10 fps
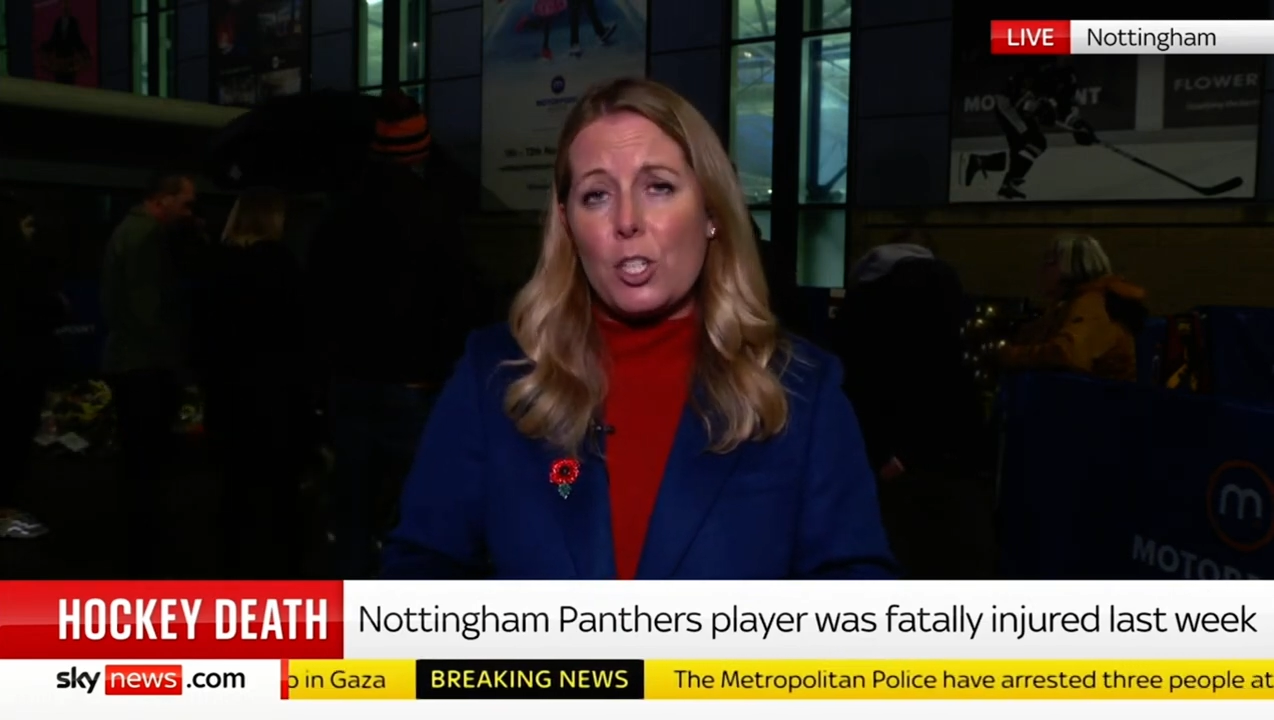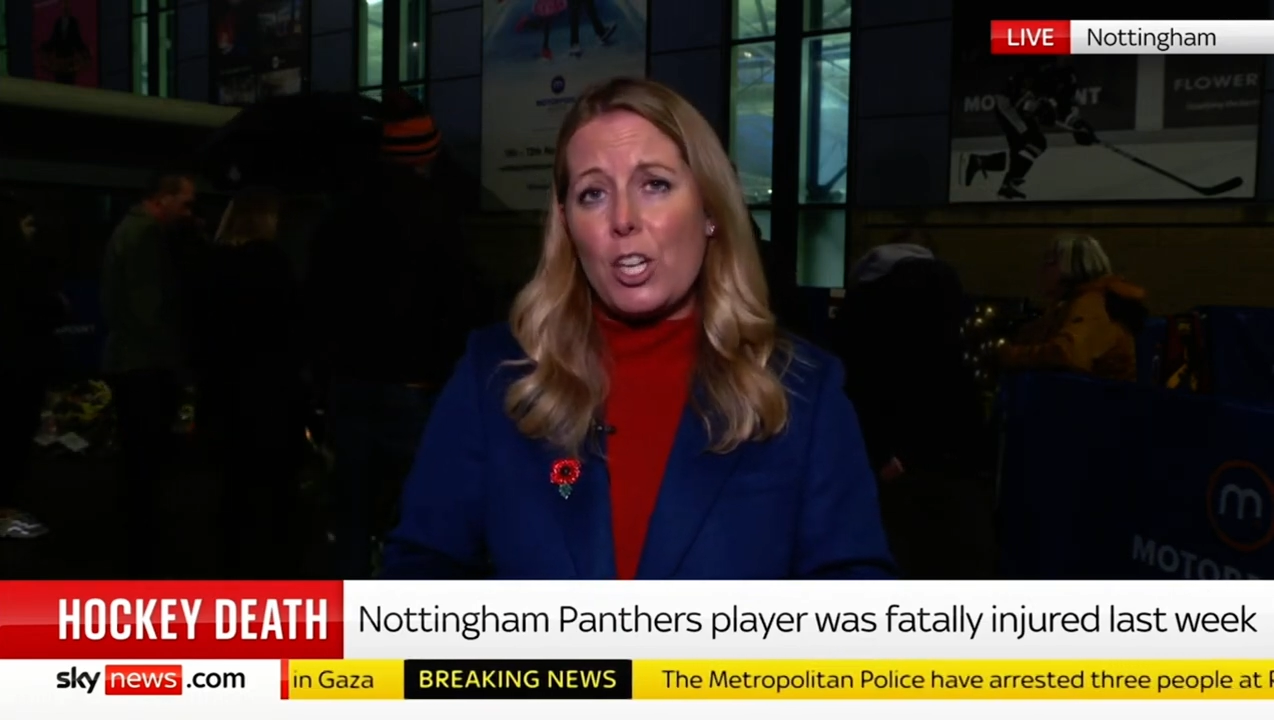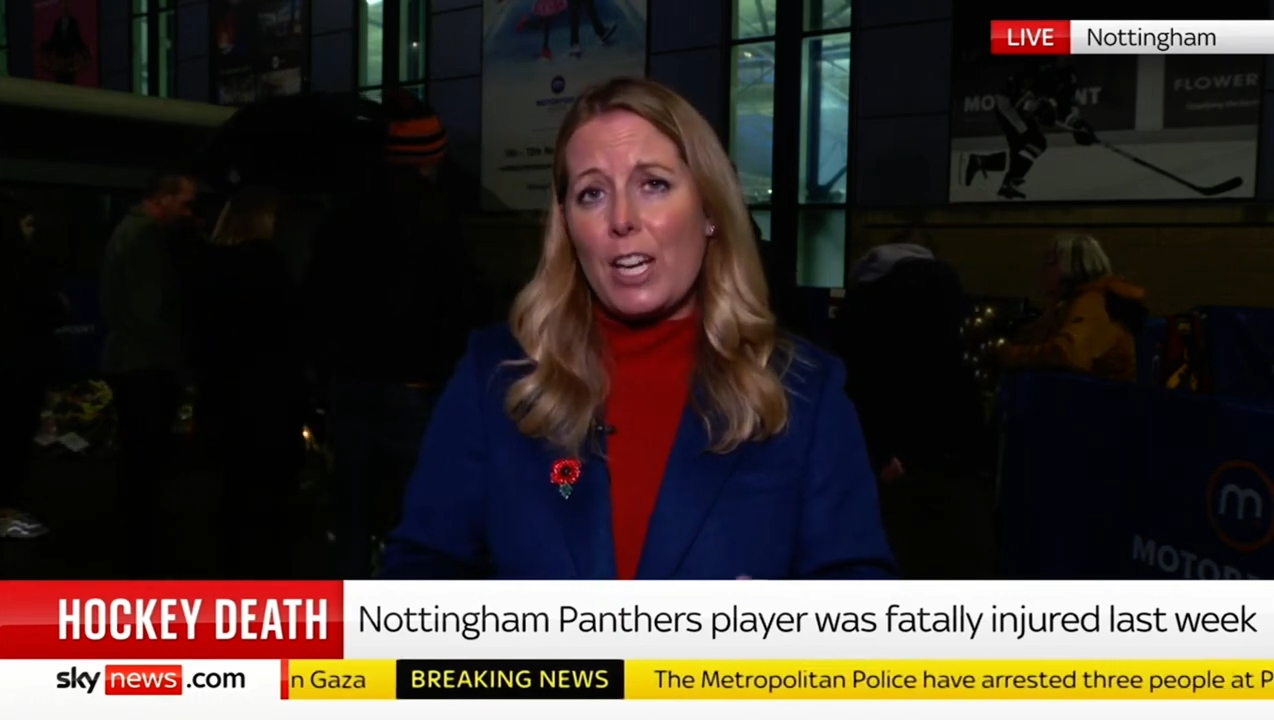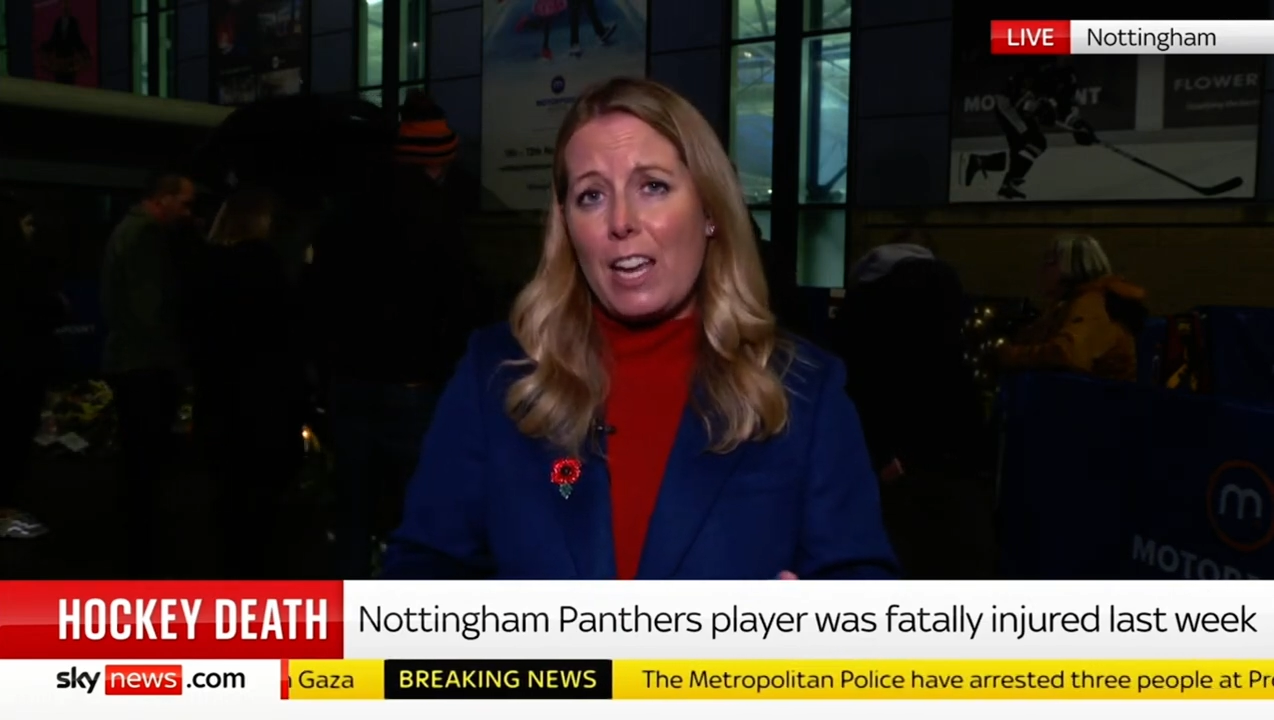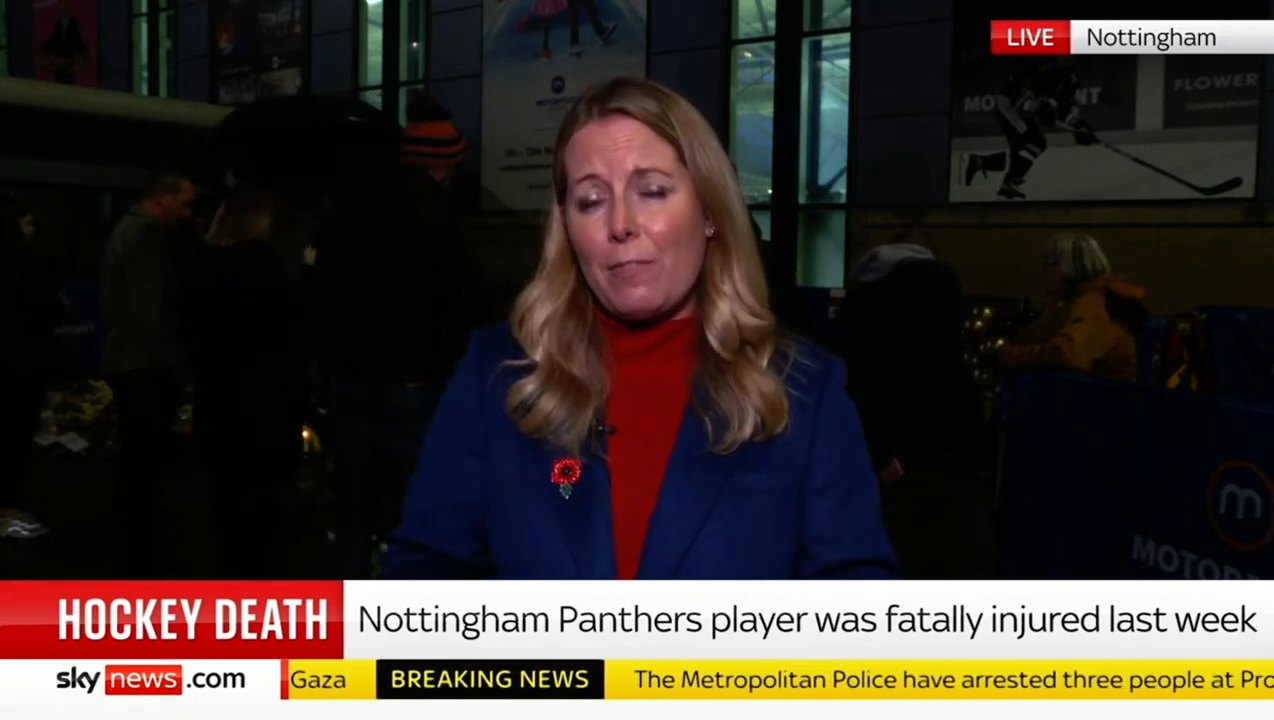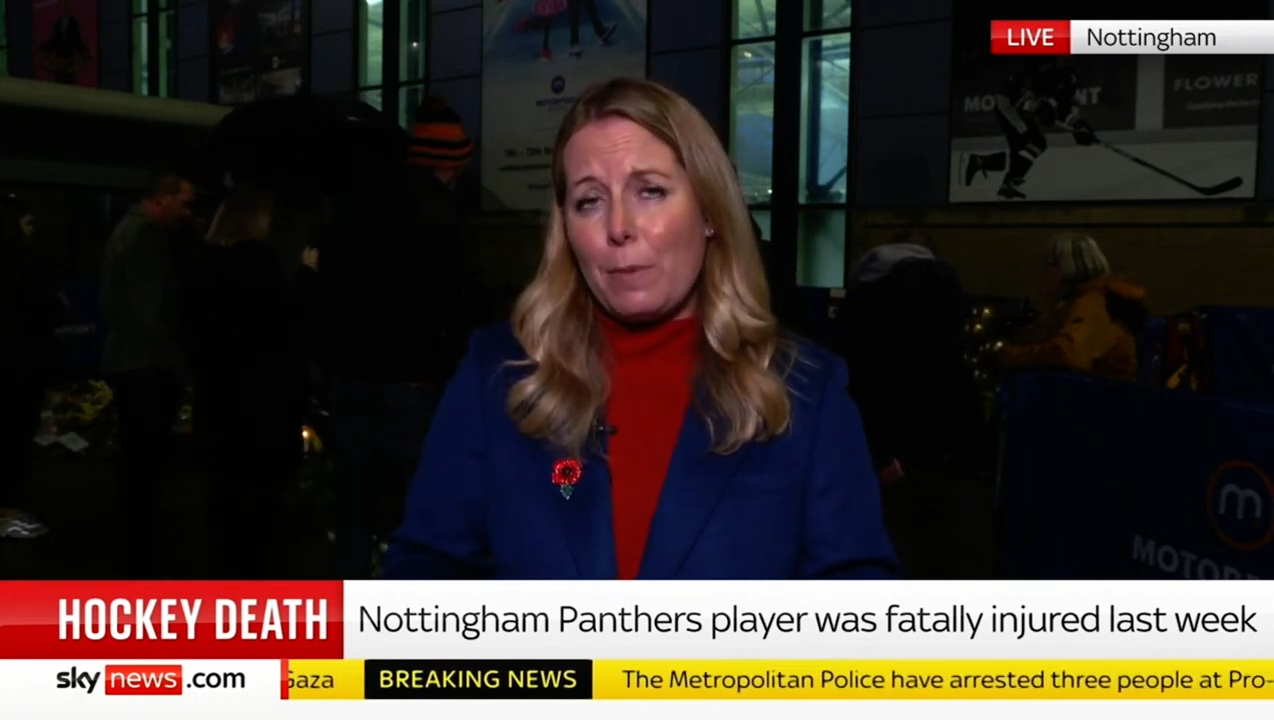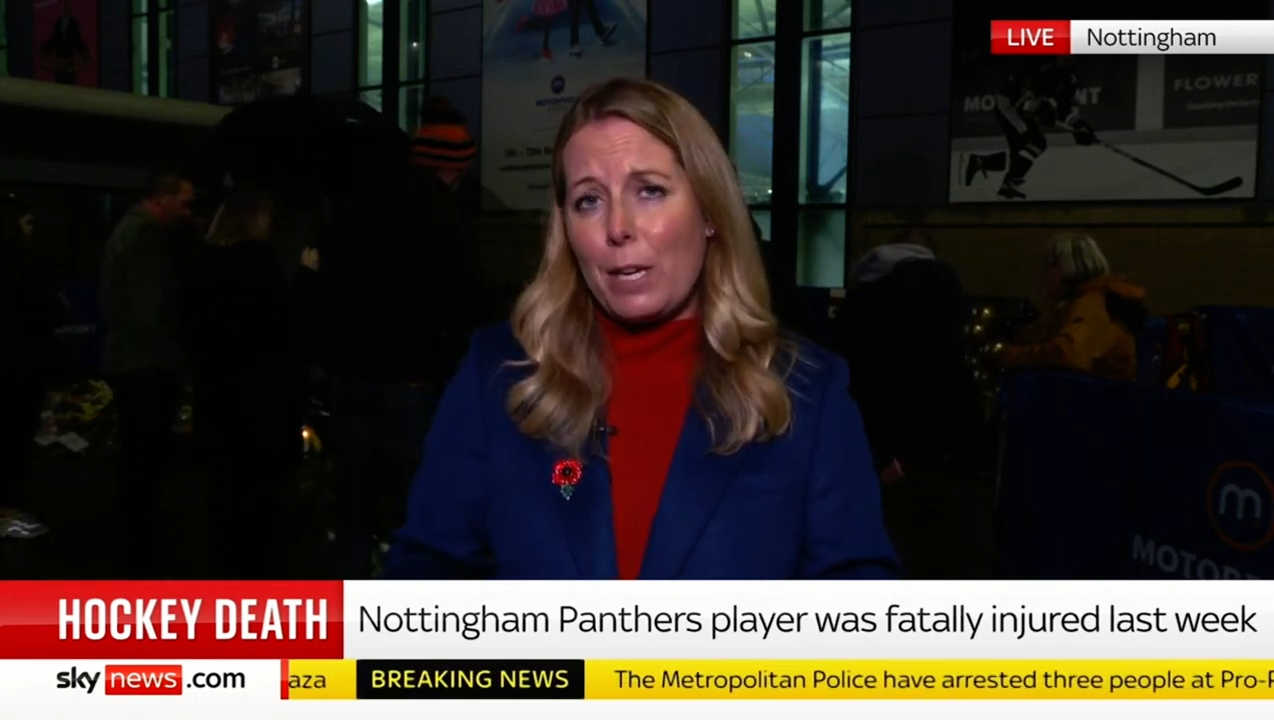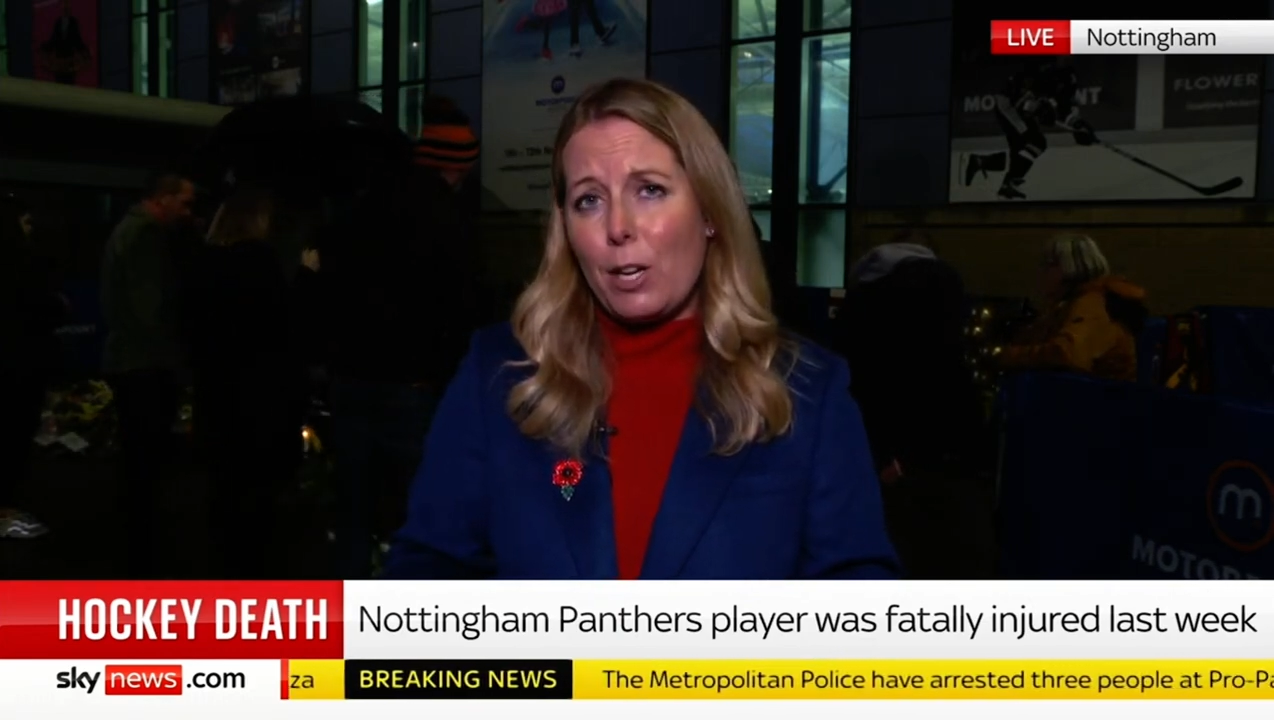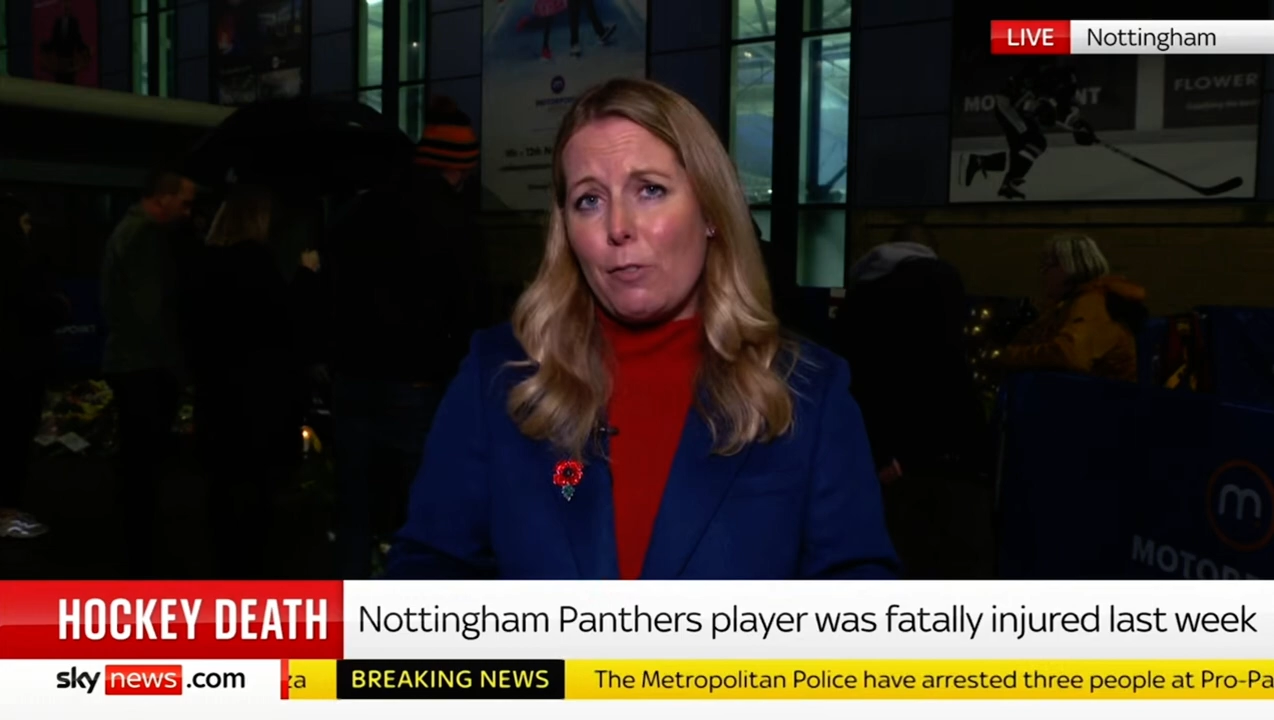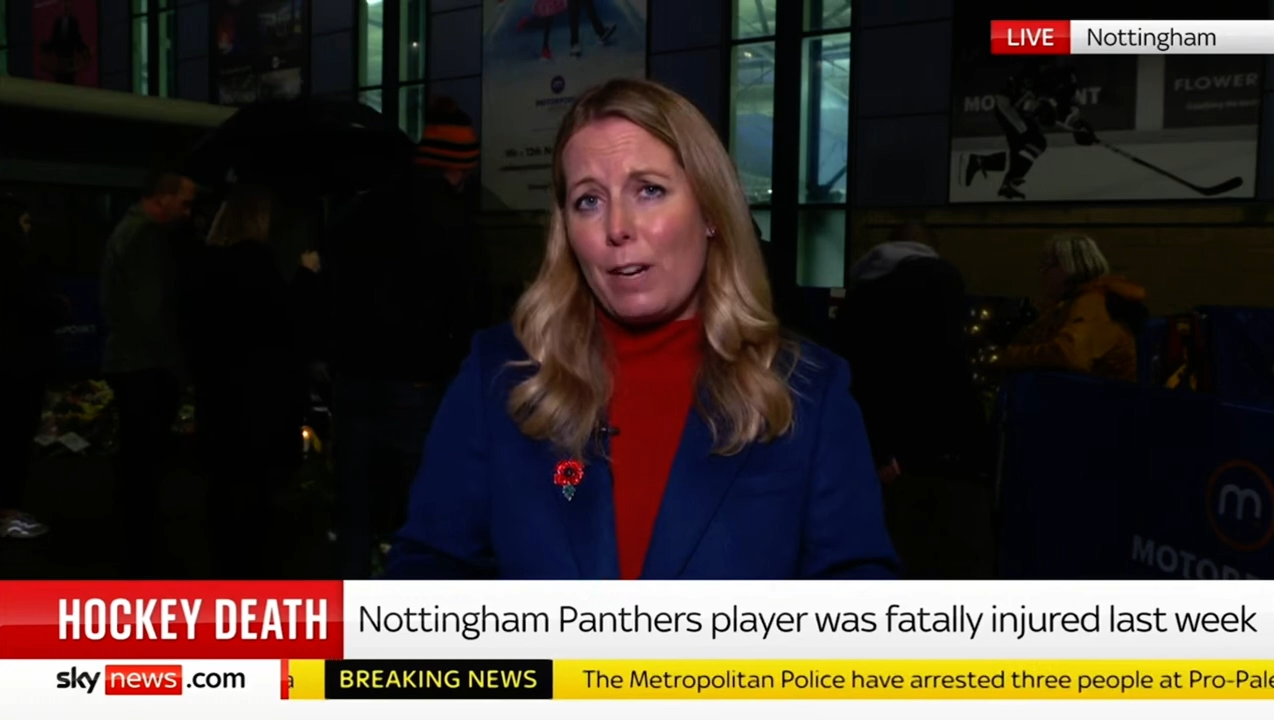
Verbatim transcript: And she gave me her